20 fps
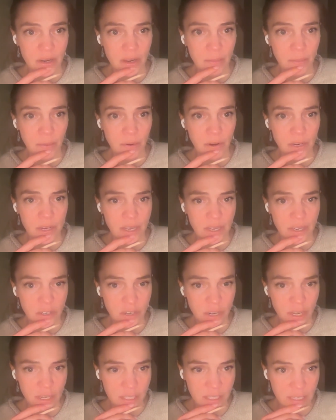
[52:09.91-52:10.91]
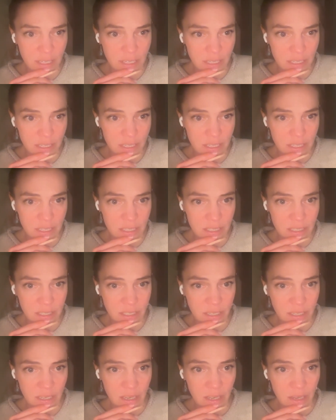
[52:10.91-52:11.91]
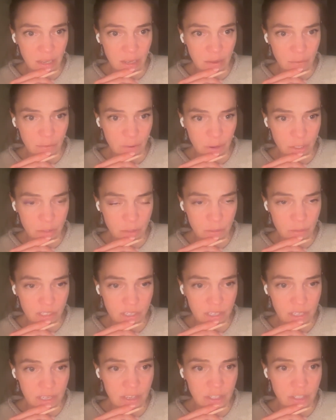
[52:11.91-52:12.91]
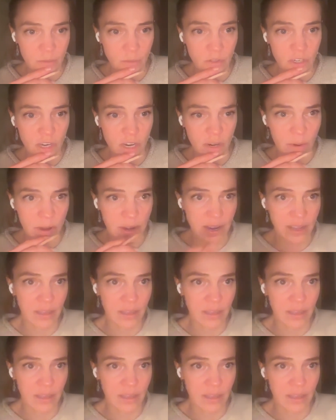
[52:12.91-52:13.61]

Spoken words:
embodying justice, fostering resilience, regenerating